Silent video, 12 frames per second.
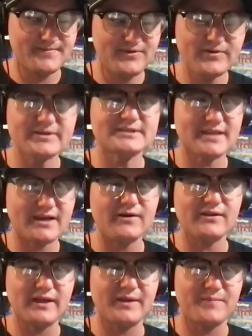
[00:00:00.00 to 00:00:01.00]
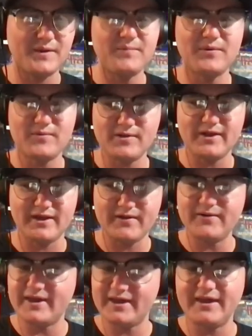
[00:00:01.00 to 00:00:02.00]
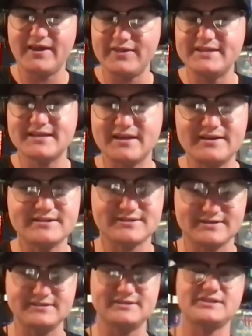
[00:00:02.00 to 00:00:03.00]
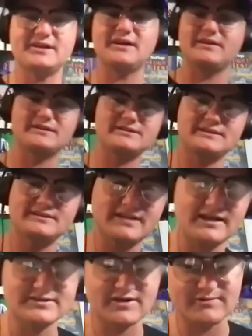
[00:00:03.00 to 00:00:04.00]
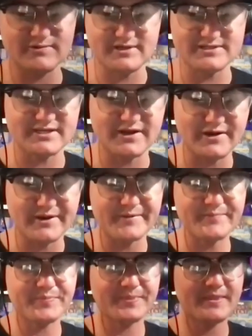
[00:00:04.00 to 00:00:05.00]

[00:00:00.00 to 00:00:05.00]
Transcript: you could tell like people were like, okay, yeah, these guys are legit, these these guys are really scary.